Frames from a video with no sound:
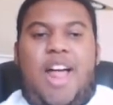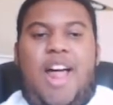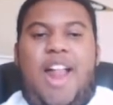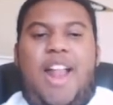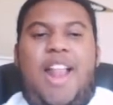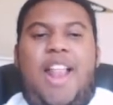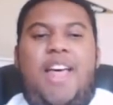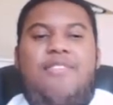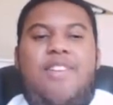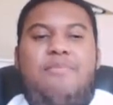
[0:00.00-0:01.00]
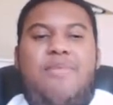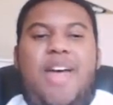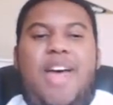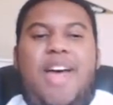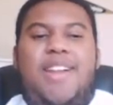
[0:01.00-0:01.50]
I love it,
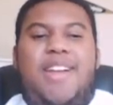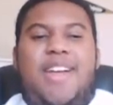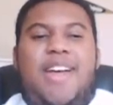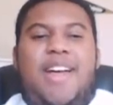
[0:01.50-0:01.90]
man,